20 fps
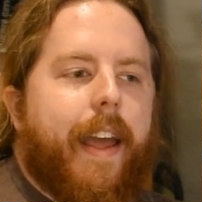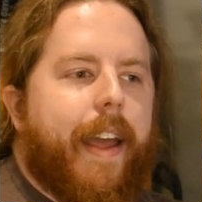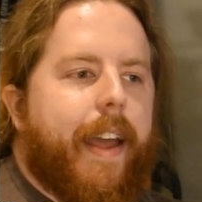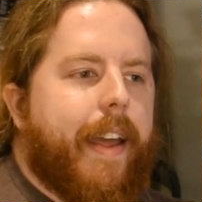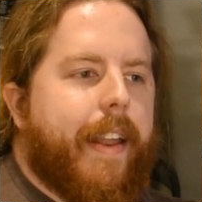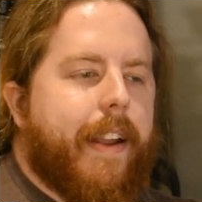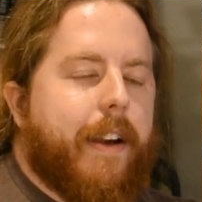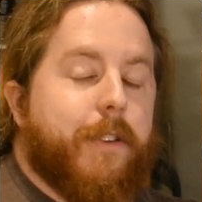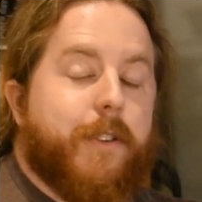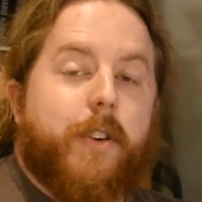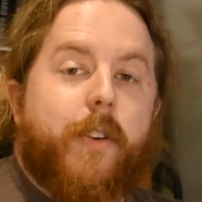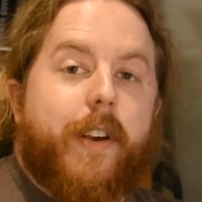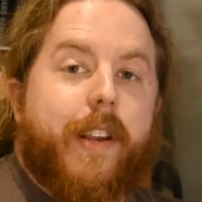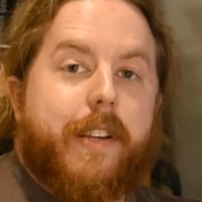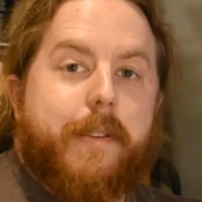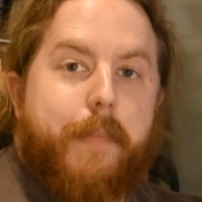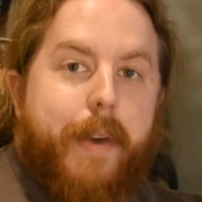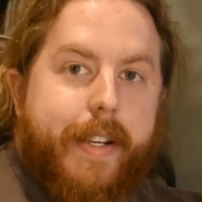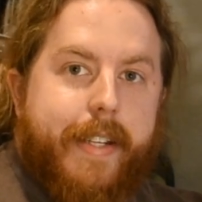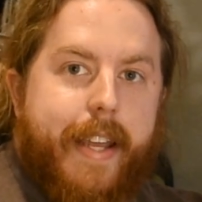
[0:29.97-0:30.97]
And I was showing
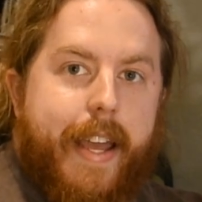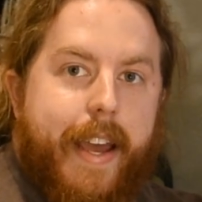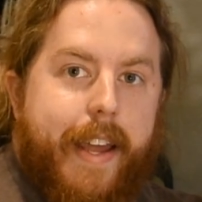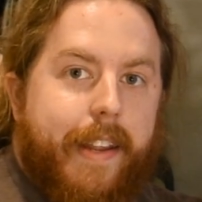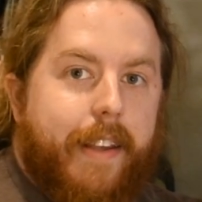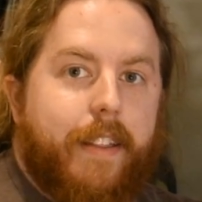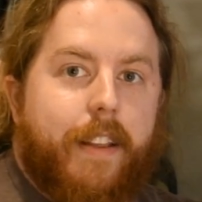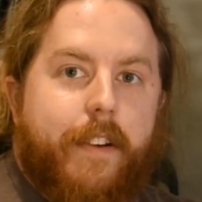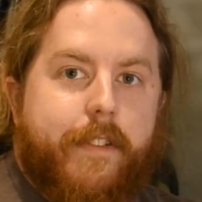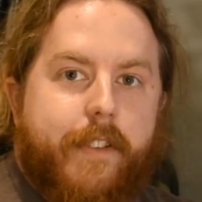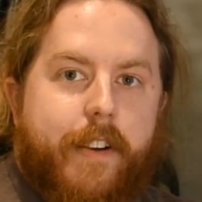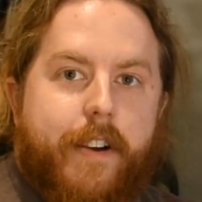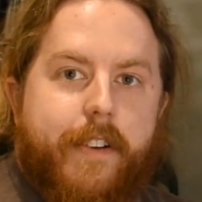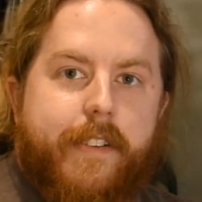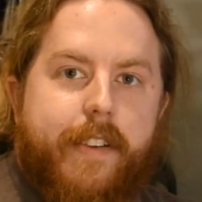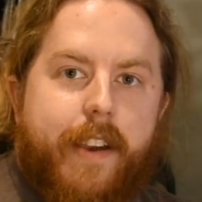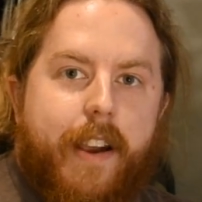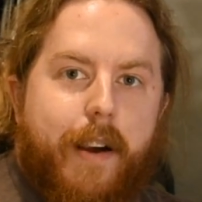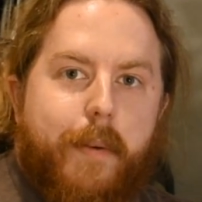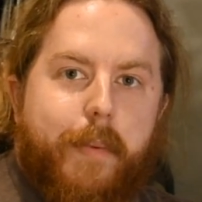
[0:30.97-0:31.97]
it to my dad. He loves
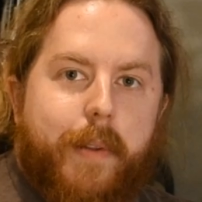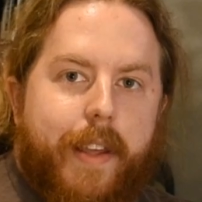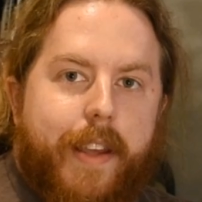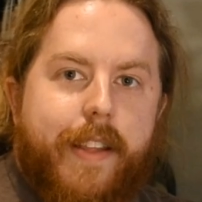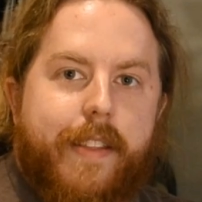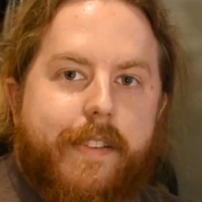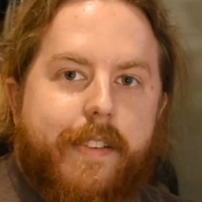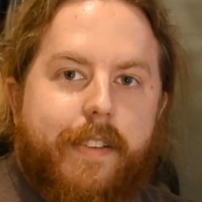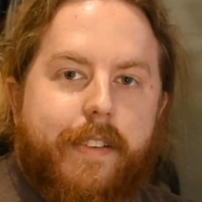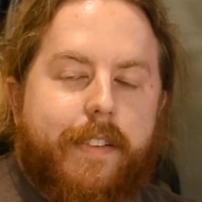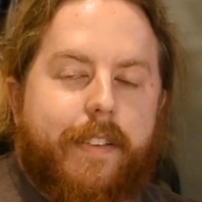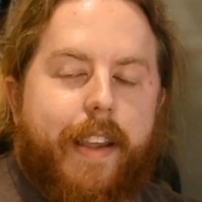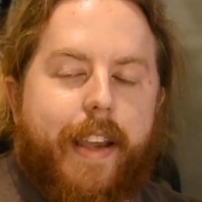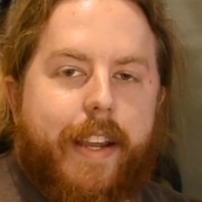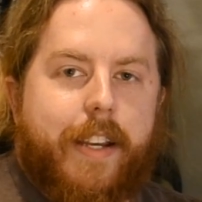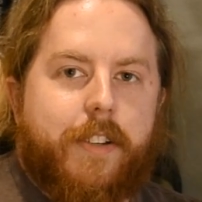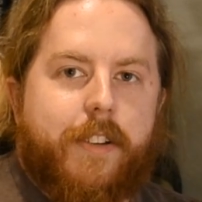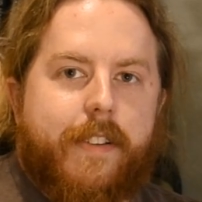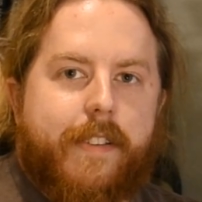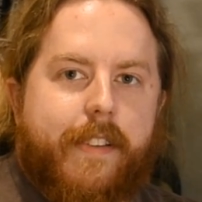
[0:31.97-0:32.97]
RC airplanes and
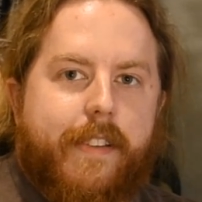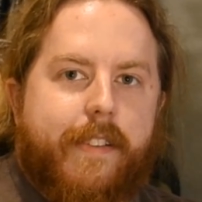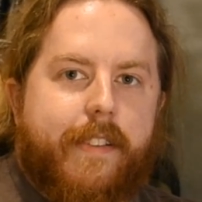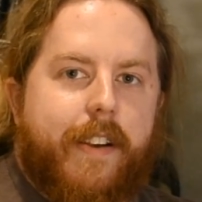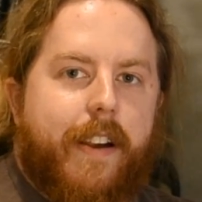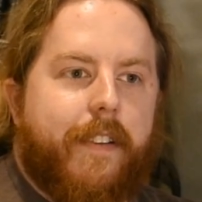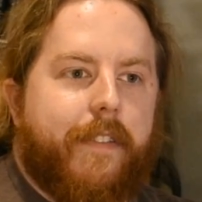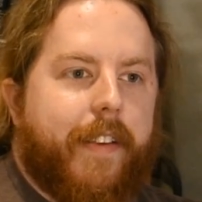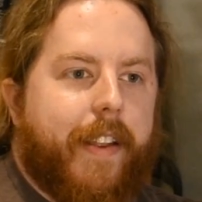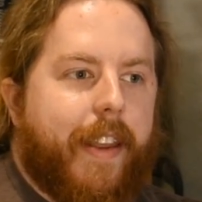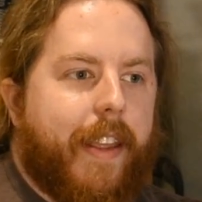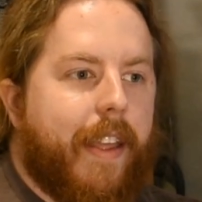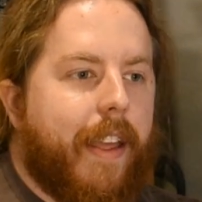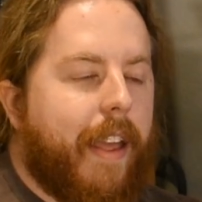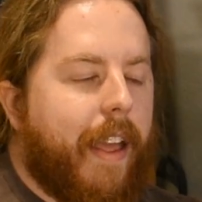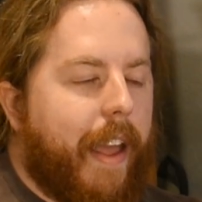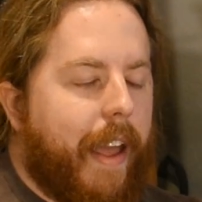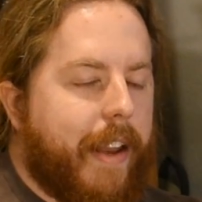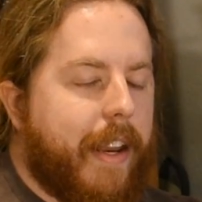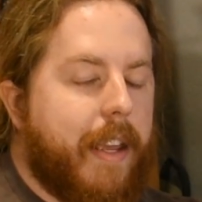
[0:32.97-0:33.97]
engines and stuff, and
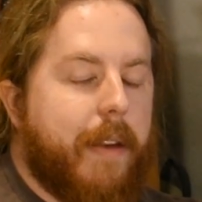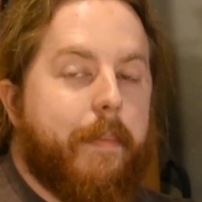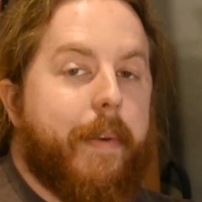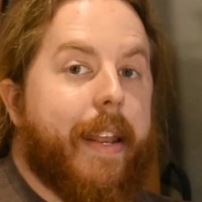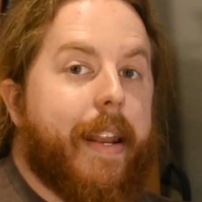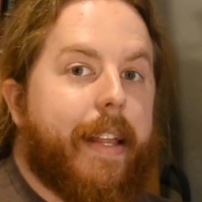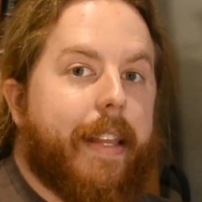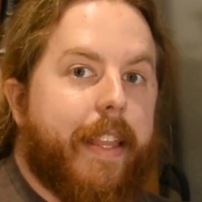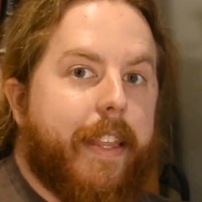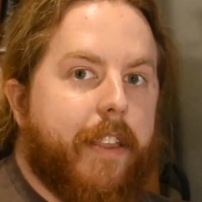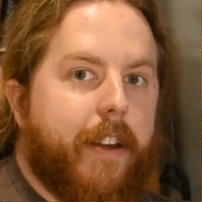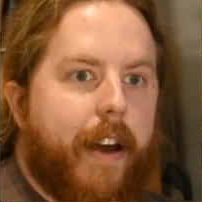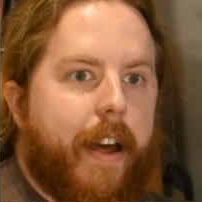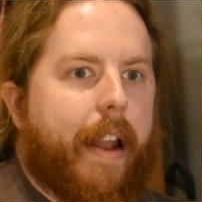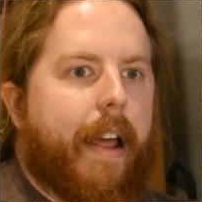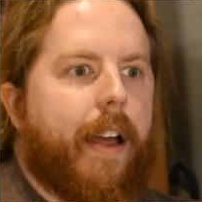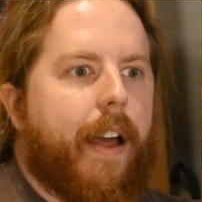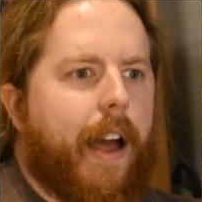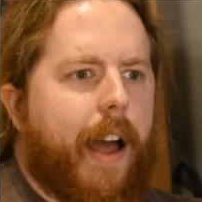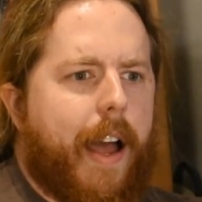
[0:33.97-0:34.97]
and he immediately
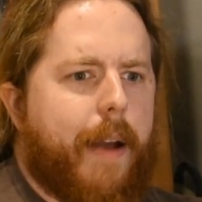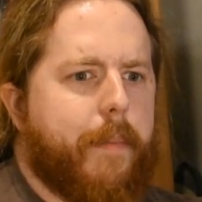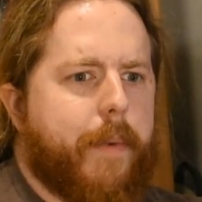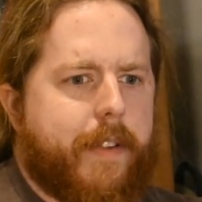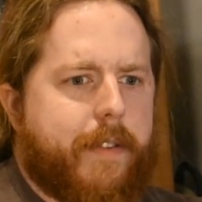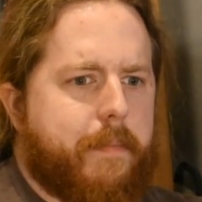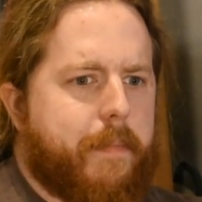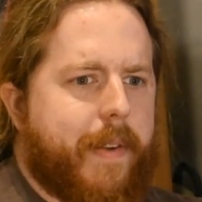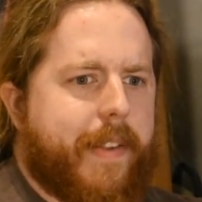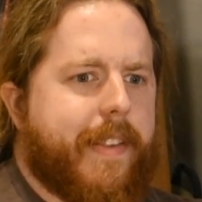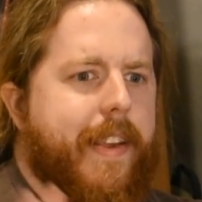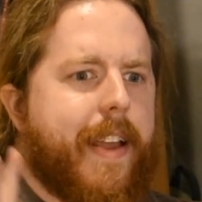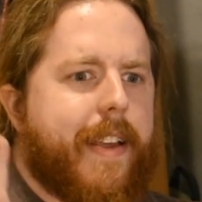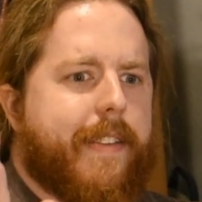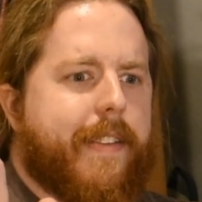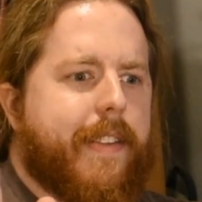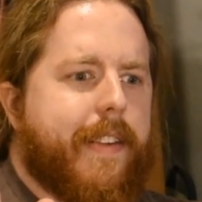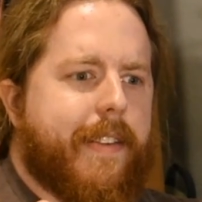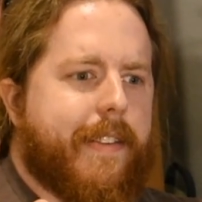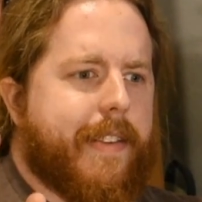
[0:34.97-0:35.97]
thought, I must
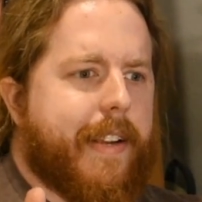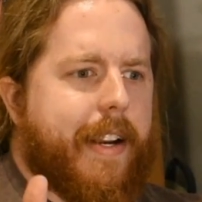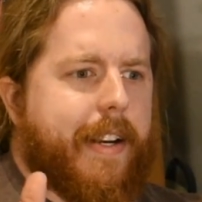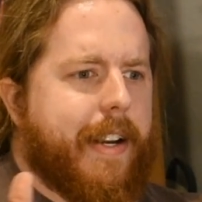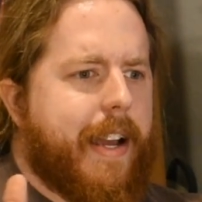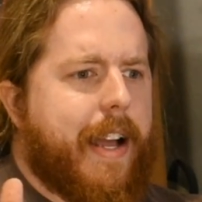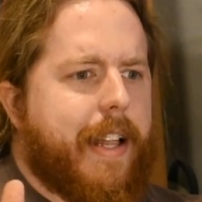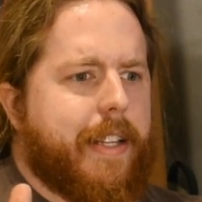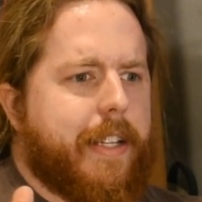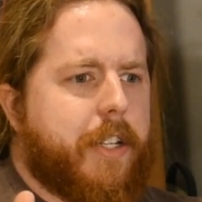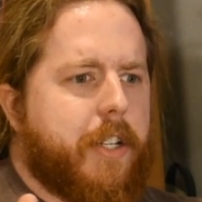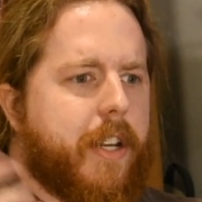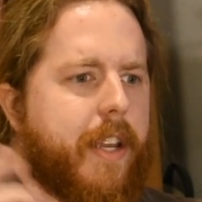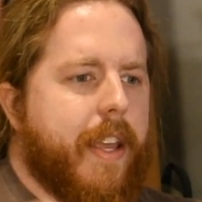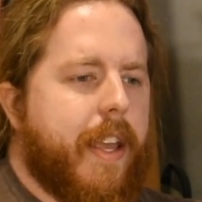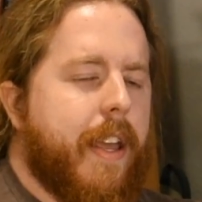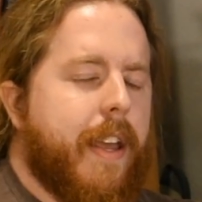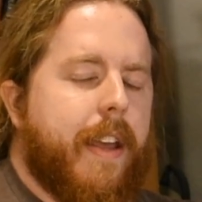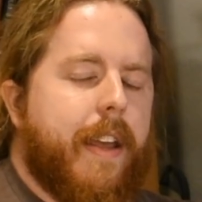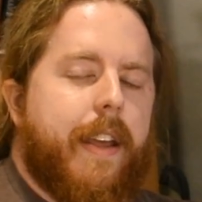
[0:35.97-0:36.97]
possess this
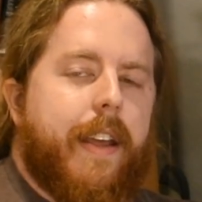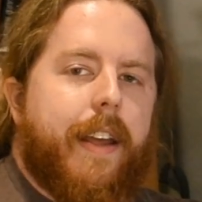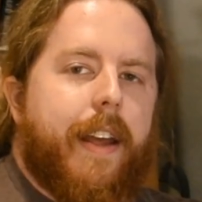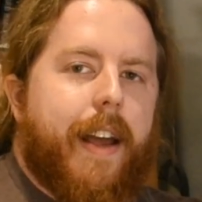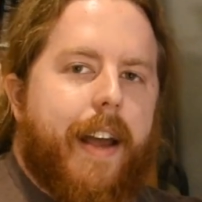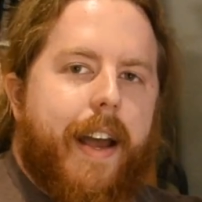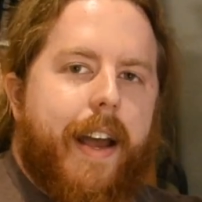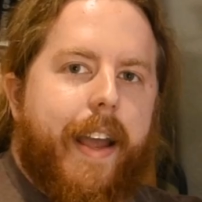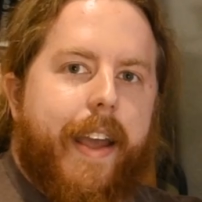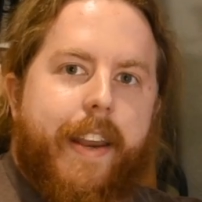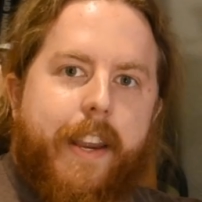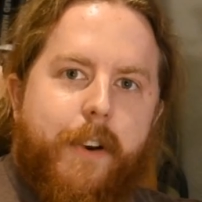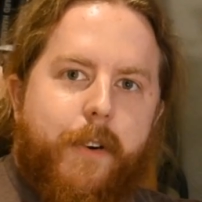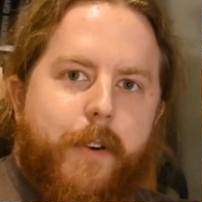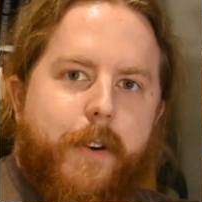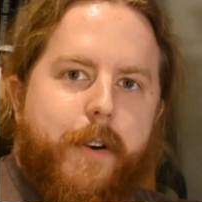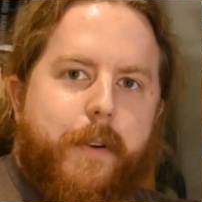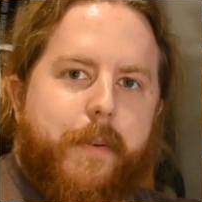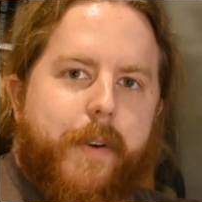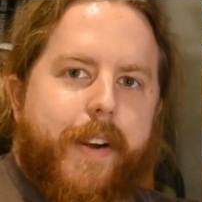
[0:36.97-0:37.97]
technology, uh, and he
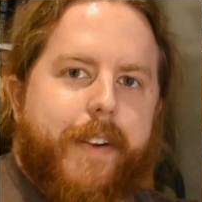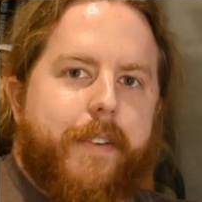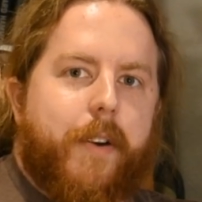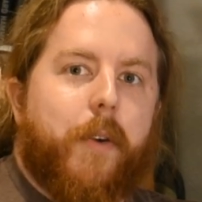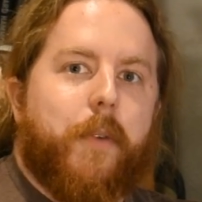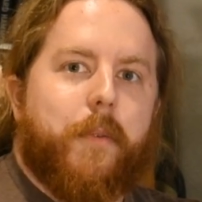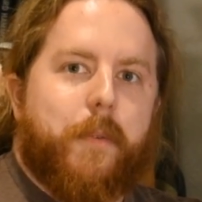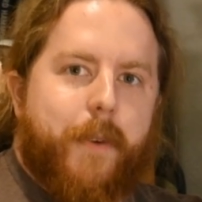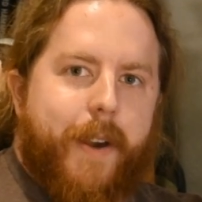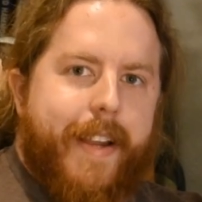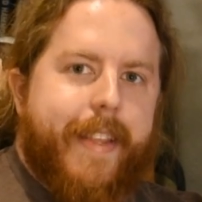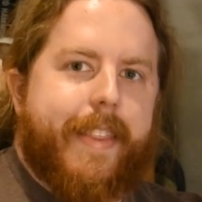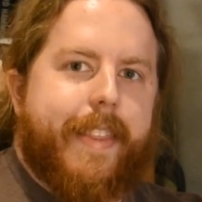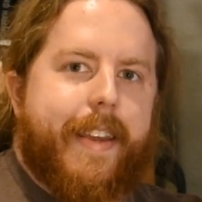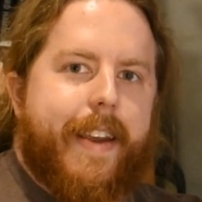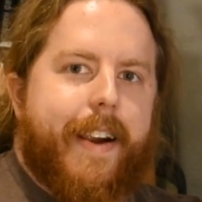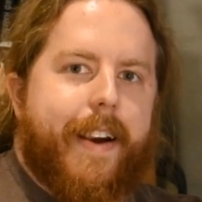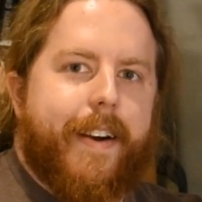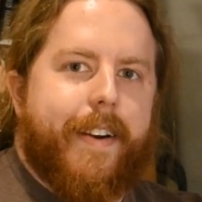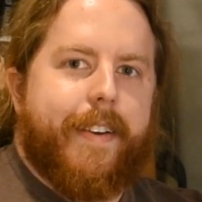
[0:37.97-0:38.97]
ordered one right
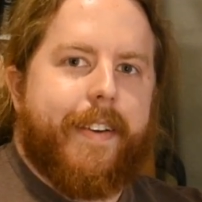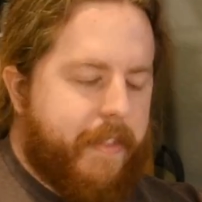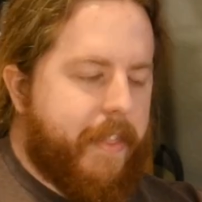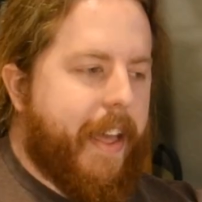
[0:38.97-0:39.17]
there.